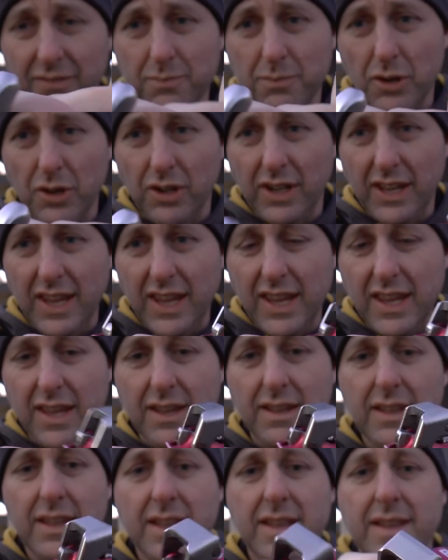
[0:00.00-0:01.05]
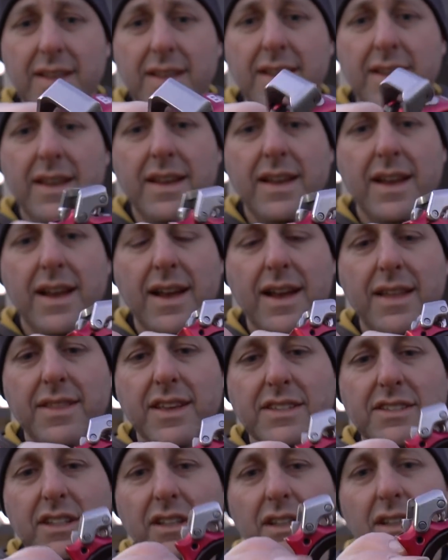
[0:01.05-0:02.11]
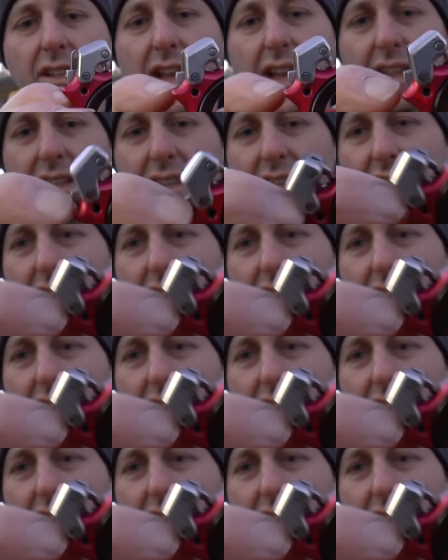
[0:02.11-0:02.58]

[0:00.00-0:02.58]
moon here. There's a little Allen